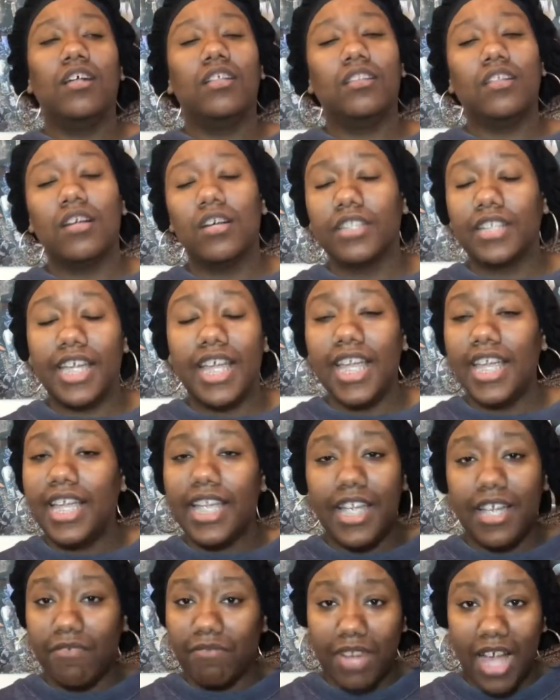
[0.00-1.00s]
Uh, the kinky
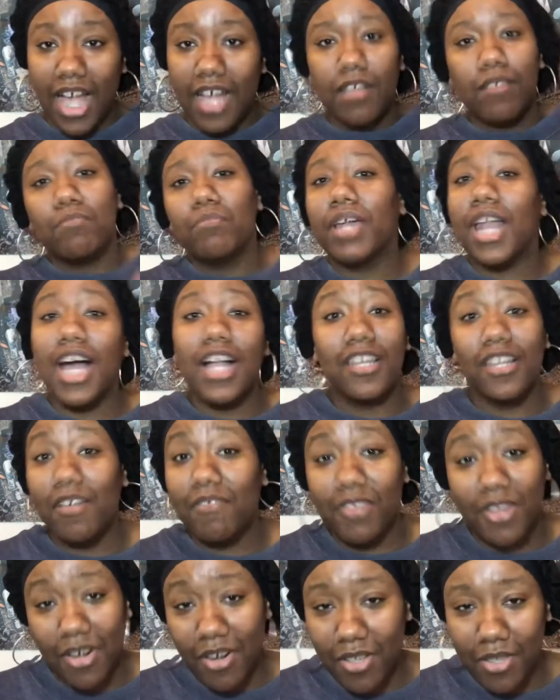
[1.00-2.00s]
can fly, but I love
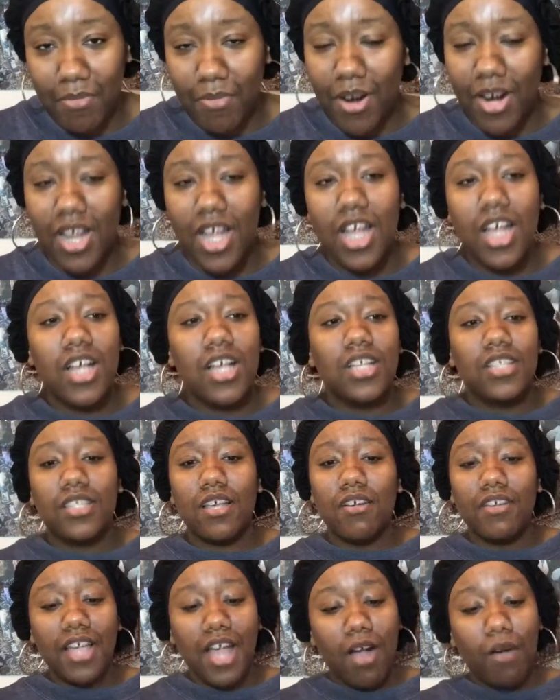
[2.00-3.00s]
the curly part. So
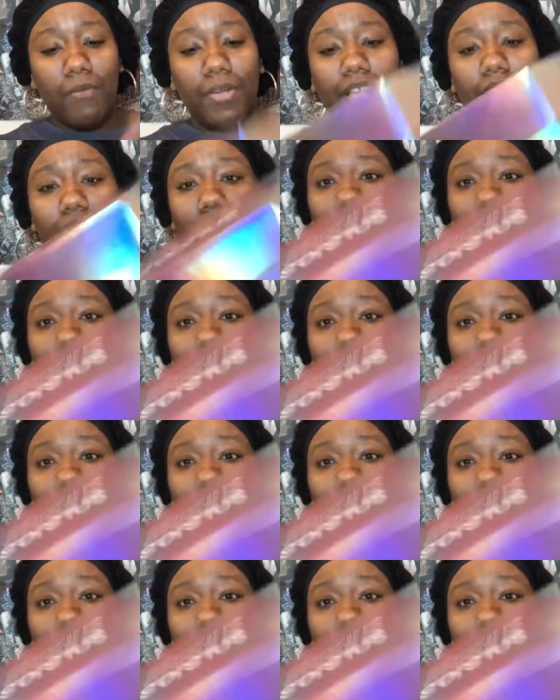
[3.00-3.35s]
yeah, we gonna,